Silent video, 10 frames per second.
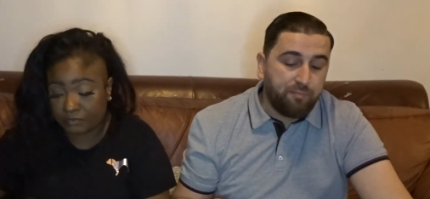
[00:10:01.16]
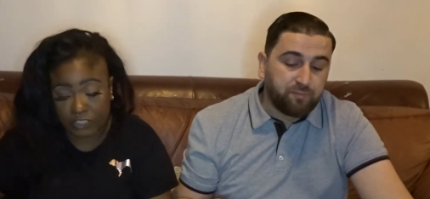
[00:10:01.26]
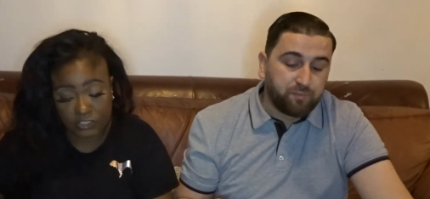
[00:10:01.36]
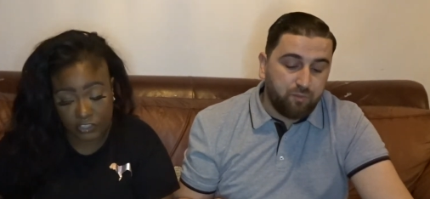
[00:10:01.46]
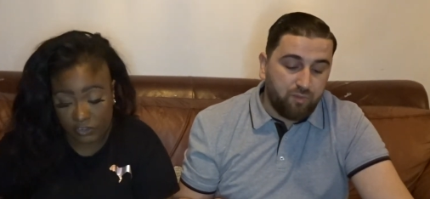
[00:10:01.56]

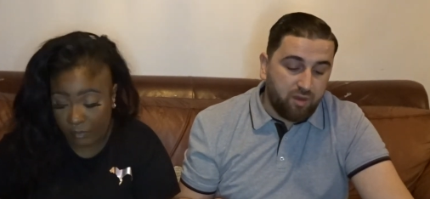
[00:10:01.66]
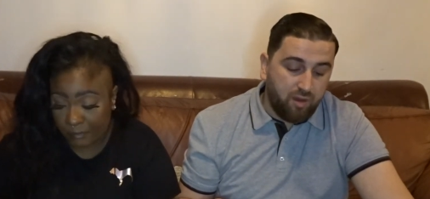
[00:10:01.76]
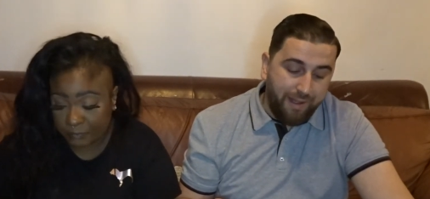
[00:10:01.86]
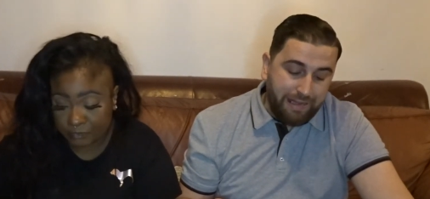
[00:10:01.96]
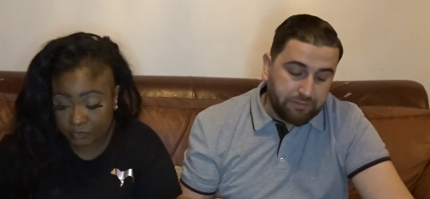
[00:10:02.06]
Speaker 1: Listen,
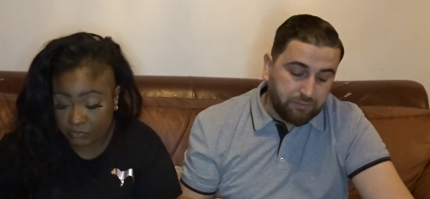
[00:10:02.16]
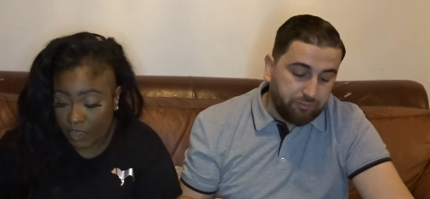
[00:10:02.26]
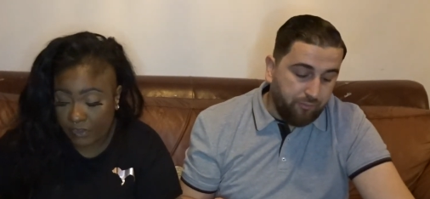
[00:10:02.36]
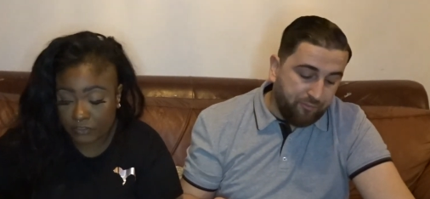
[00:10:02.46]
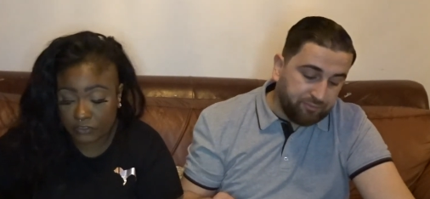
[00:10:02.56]

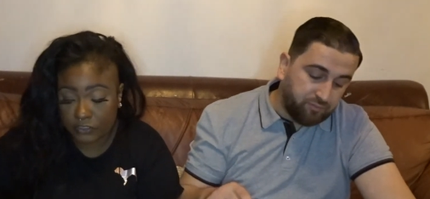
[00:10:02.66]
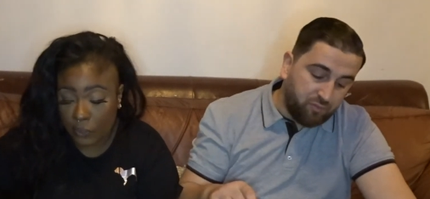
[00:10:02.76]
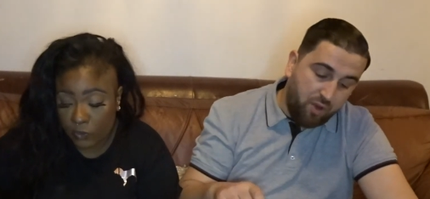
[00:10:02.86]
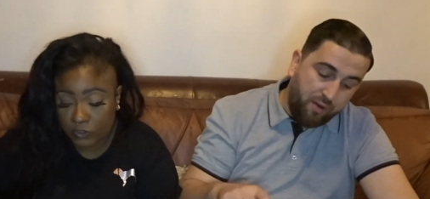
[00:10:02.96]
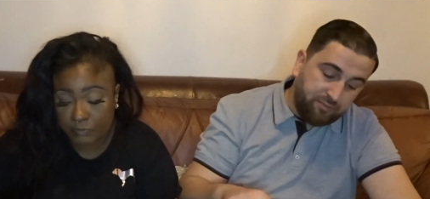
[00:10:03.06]

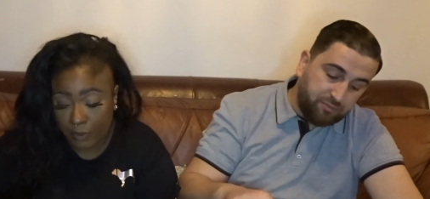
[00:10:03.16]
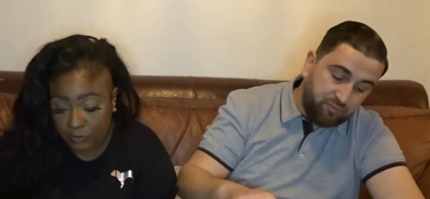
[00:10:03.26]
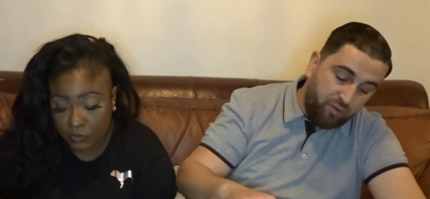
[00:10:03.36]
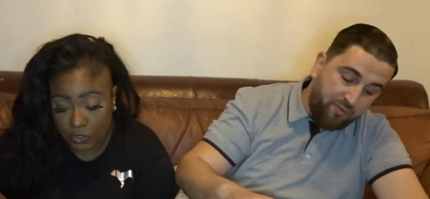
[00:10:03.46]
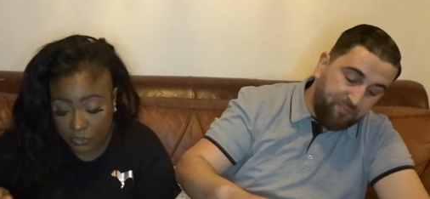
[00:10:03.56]
those
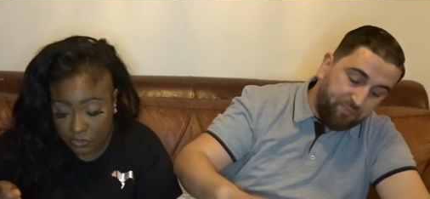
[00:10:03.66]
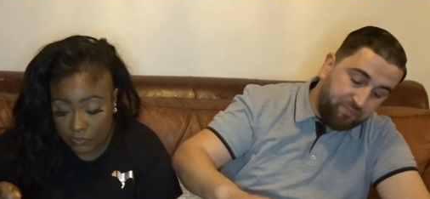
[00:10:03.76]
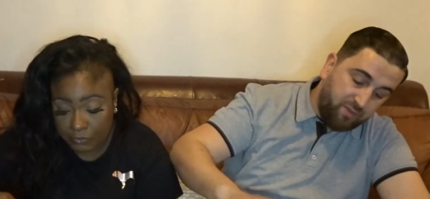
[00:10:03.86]
bones weren't soft